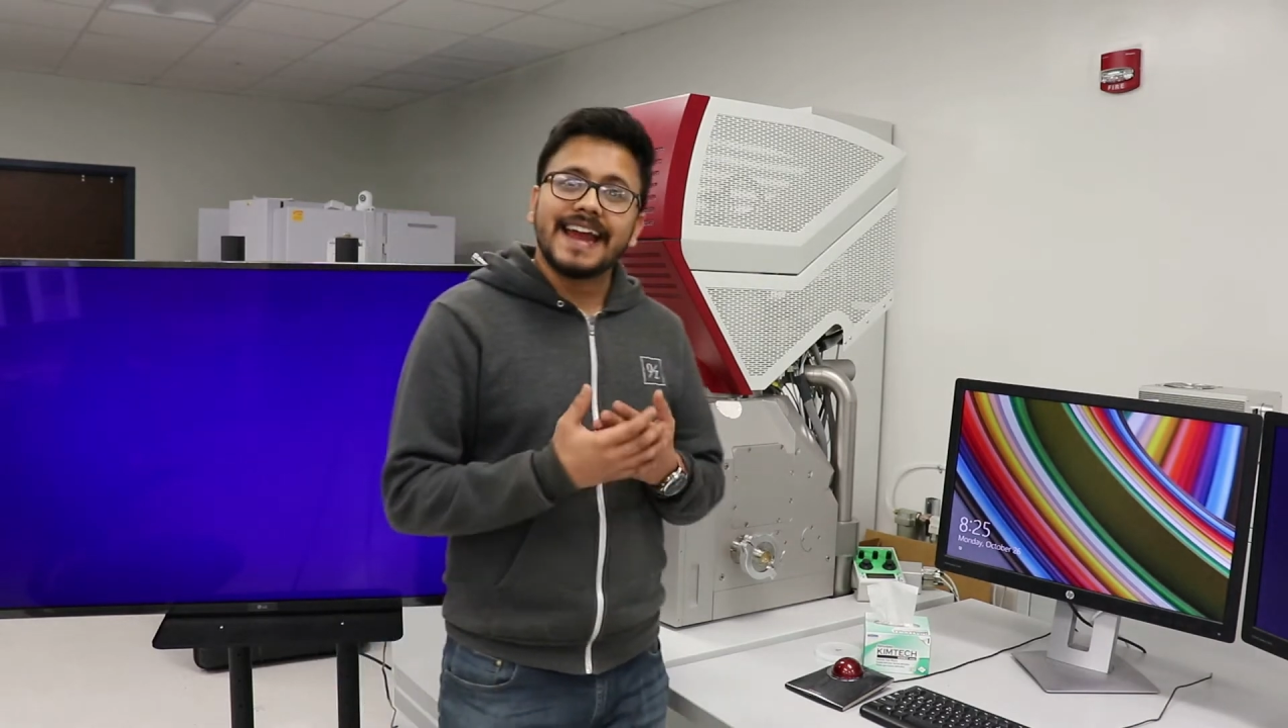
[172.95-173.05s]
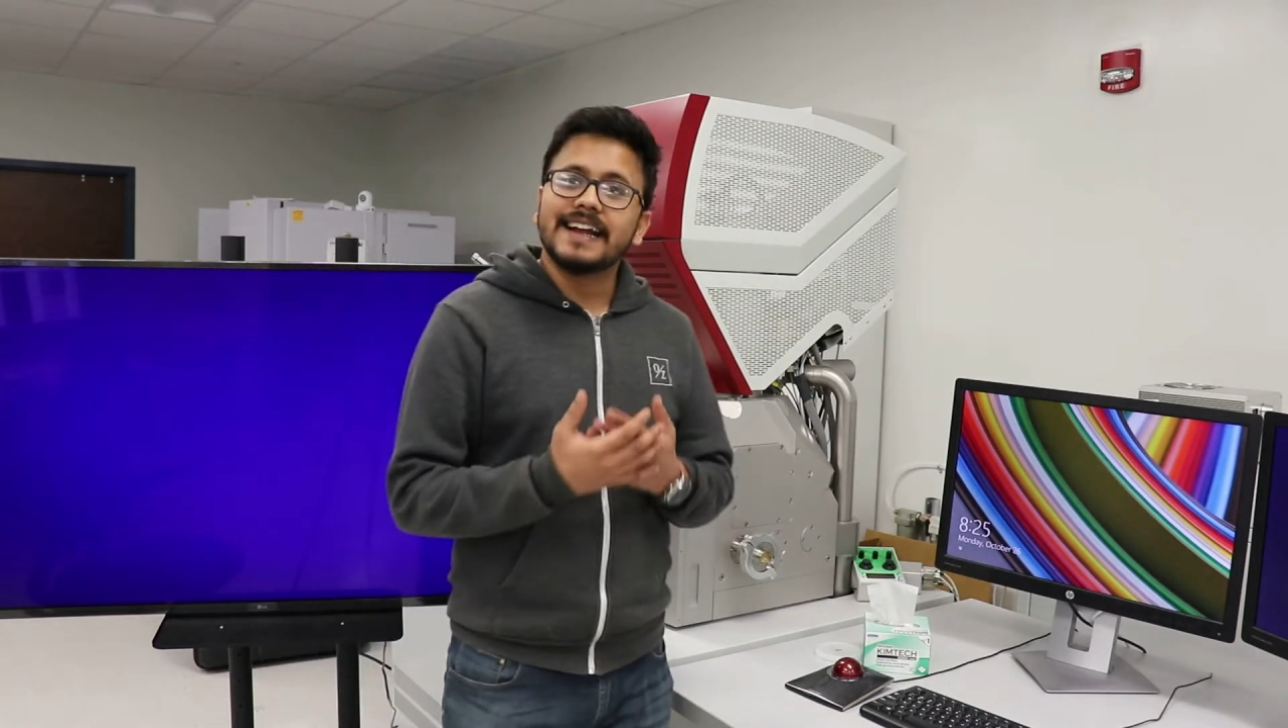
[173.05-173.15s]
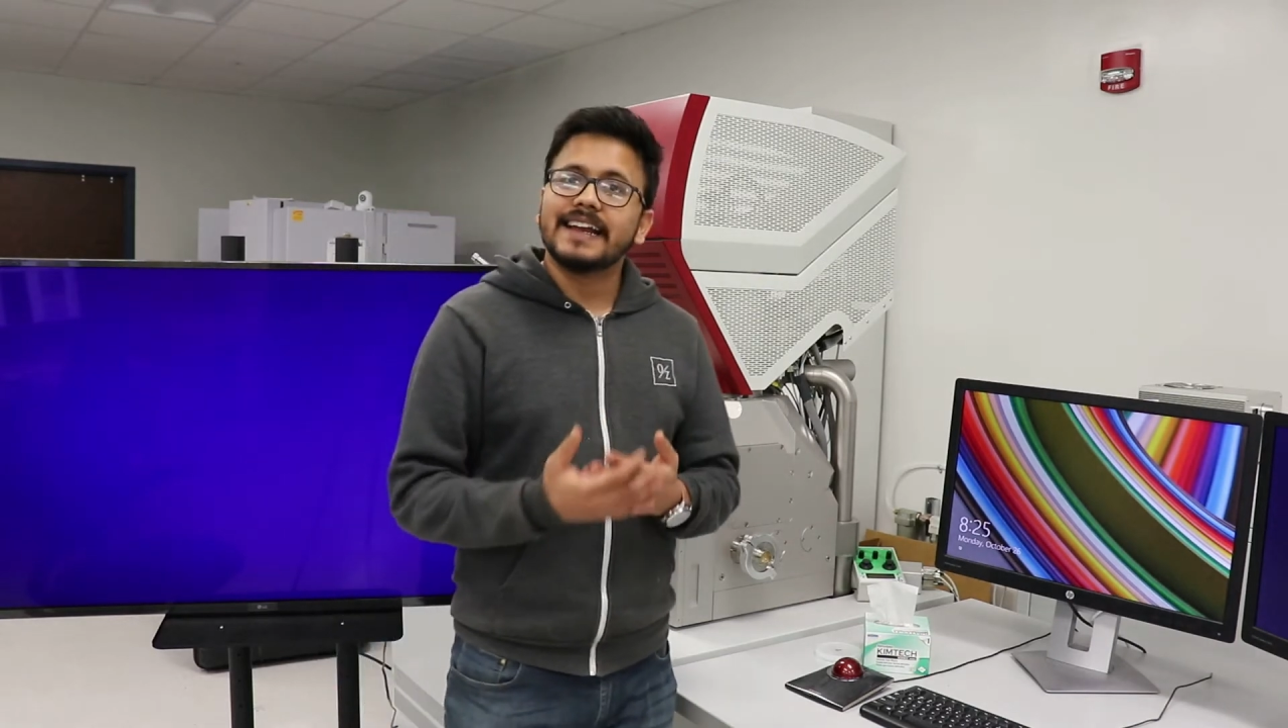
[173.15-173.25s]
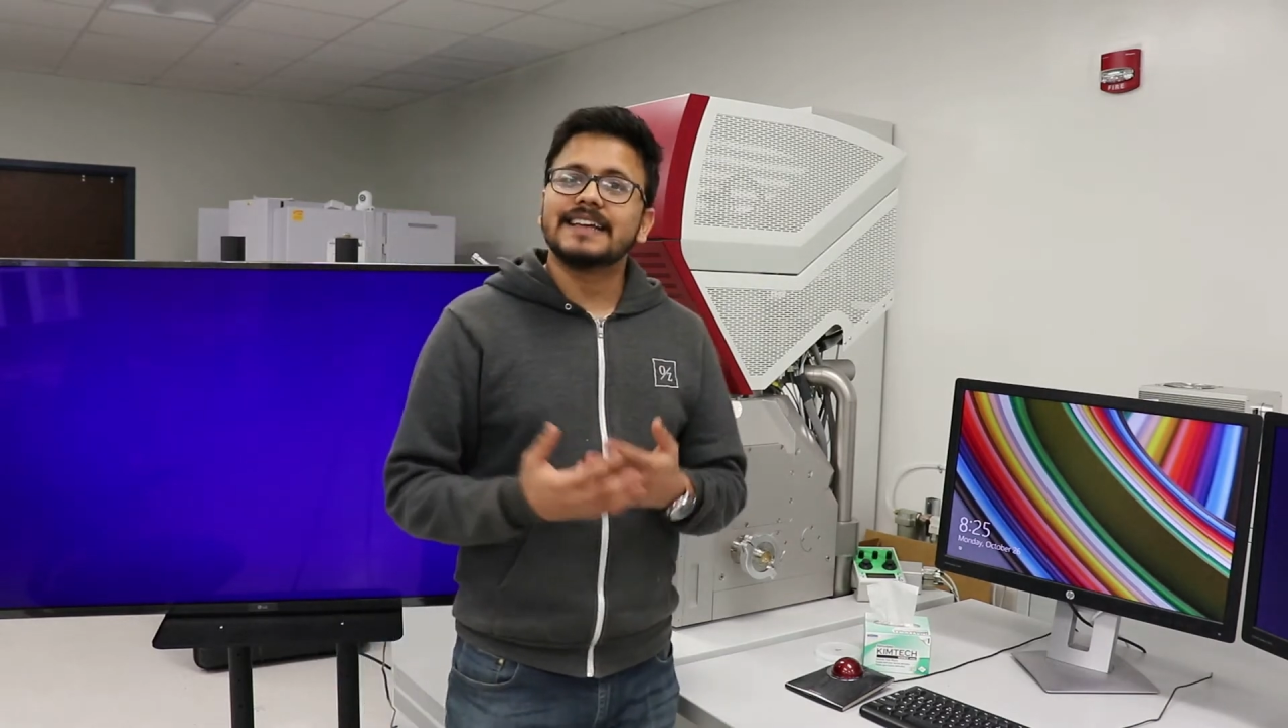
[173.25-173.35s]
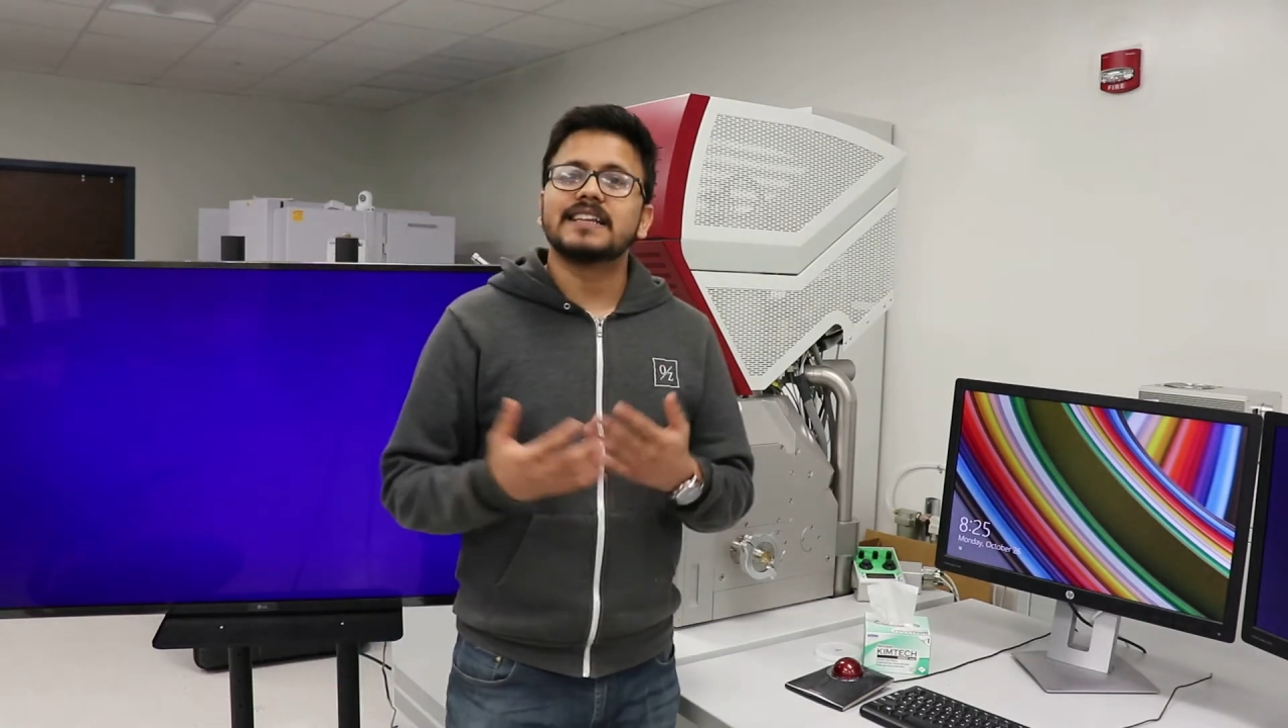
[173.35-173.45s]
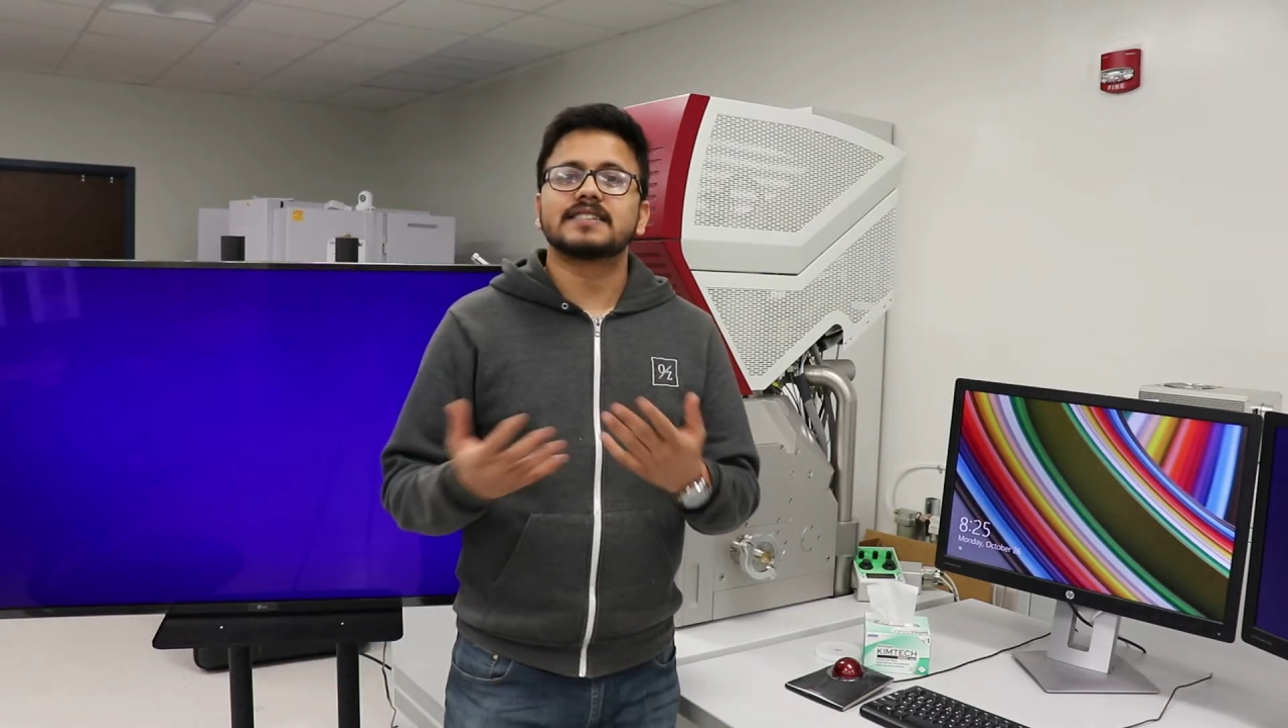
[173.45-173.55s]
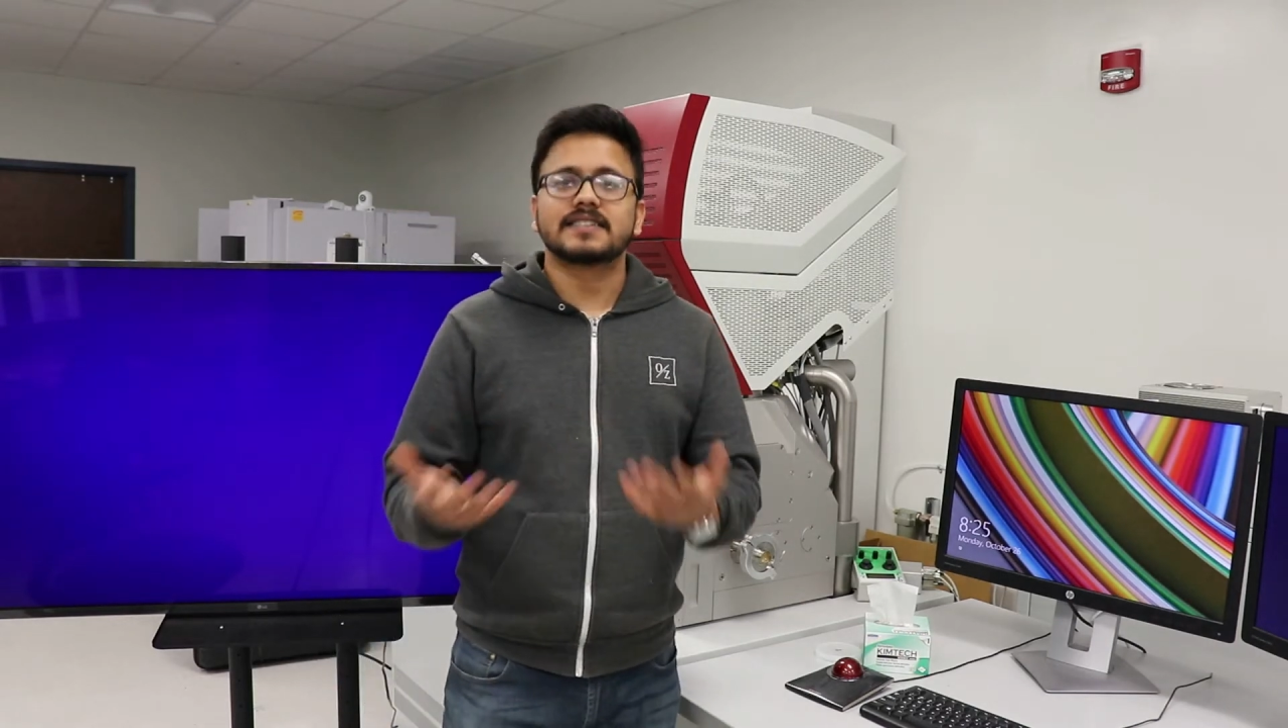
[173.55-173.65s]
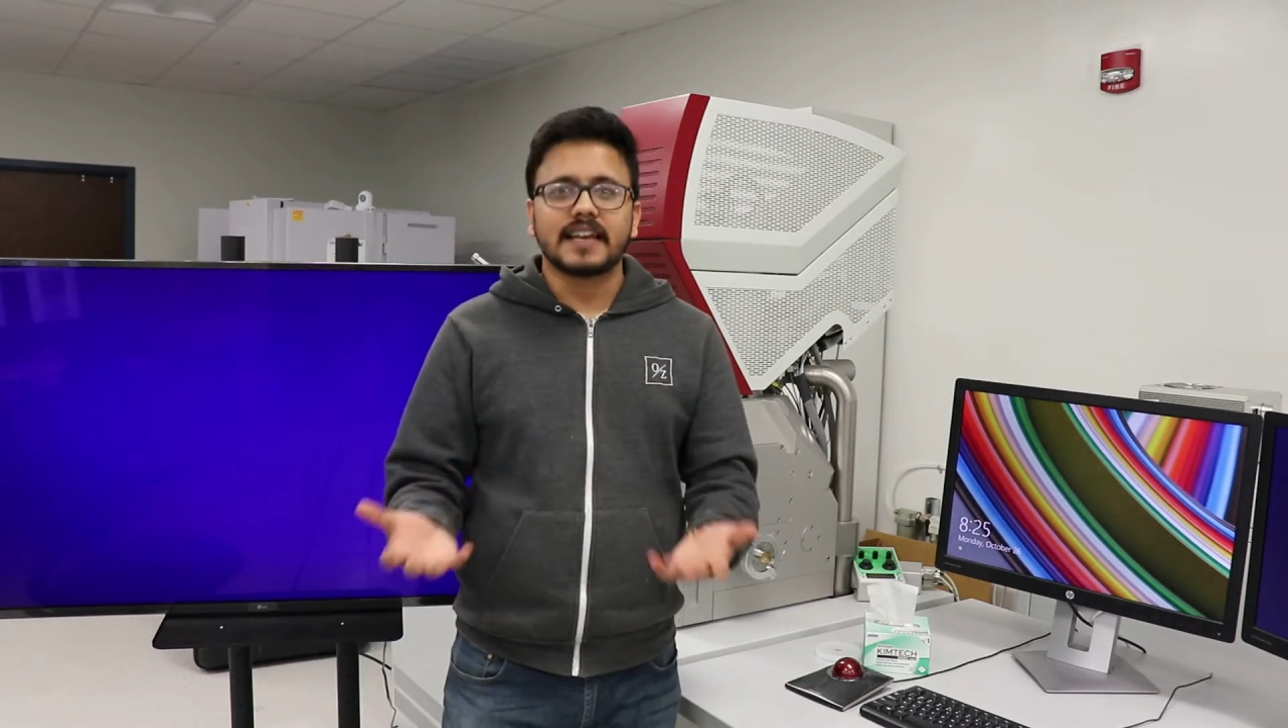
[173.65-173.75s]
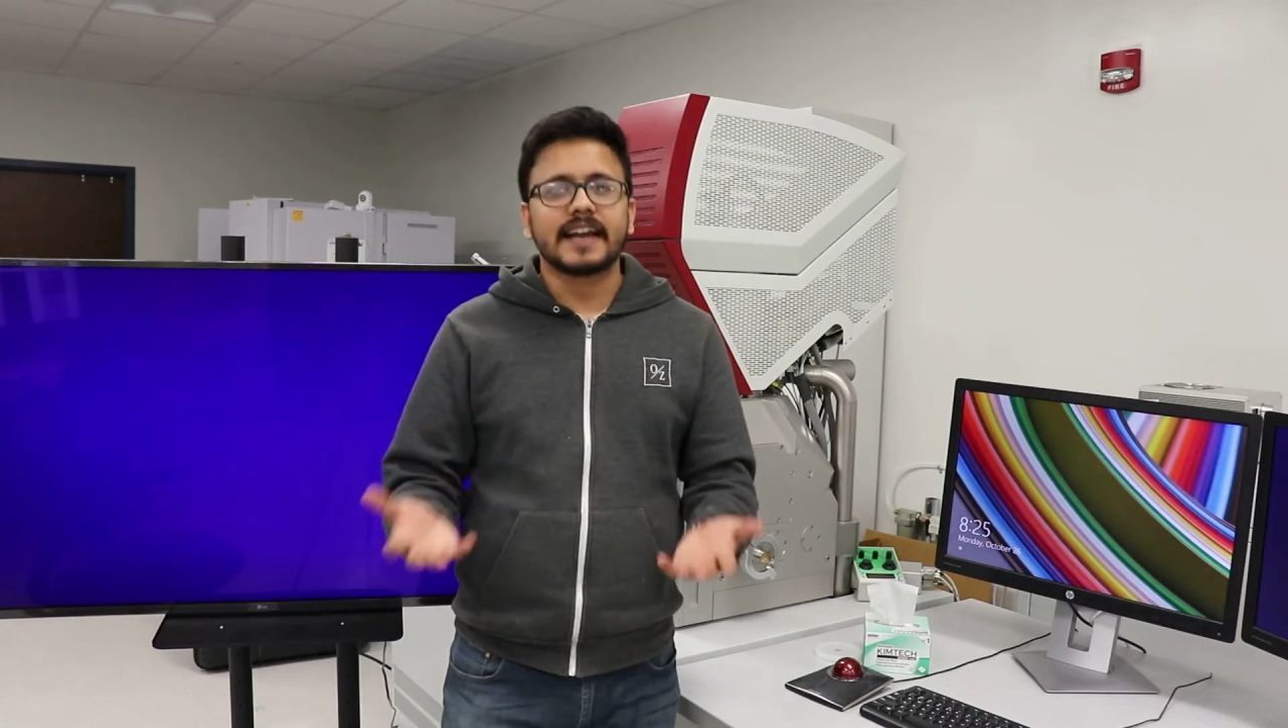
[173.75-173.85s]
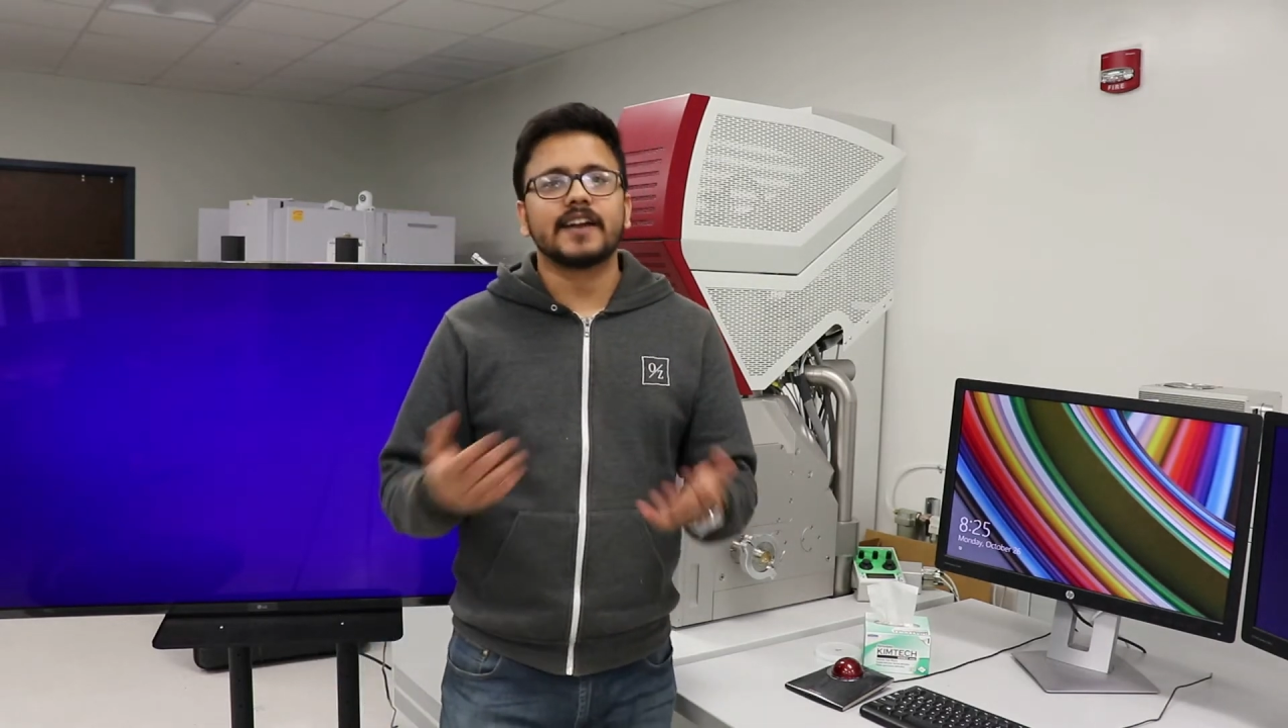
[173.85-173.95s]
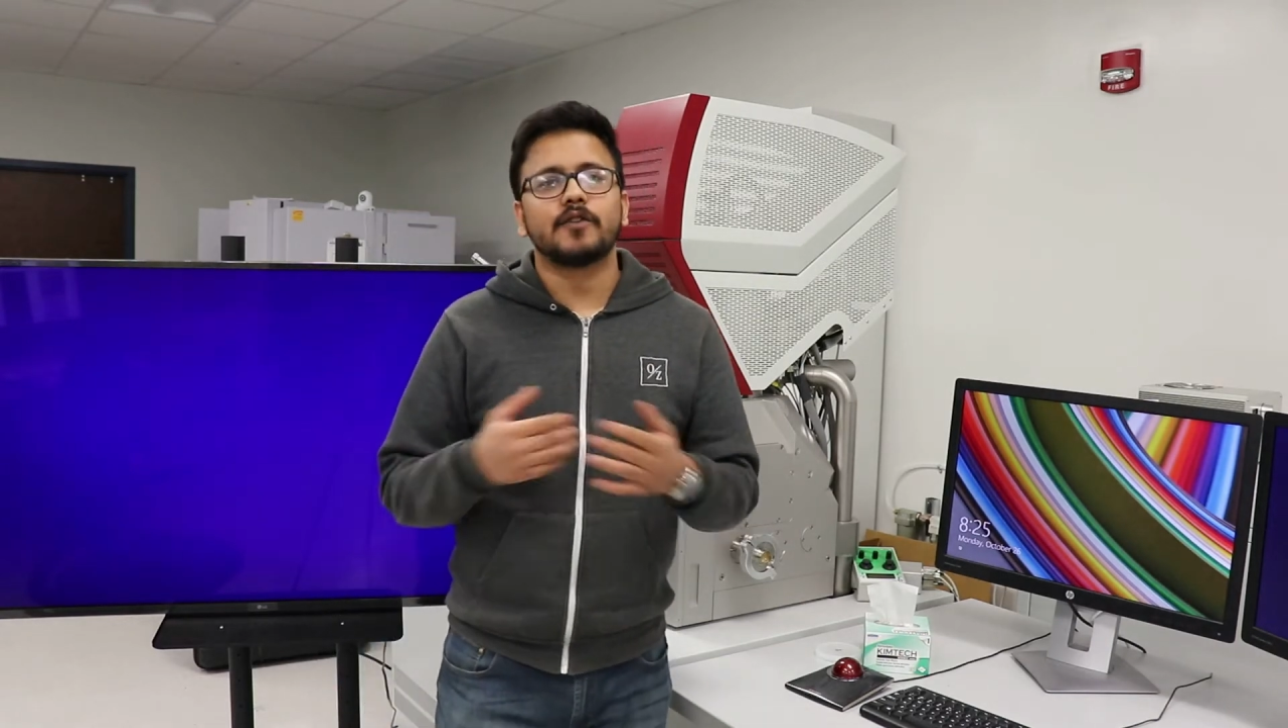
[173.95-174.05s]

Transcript: editing the circuit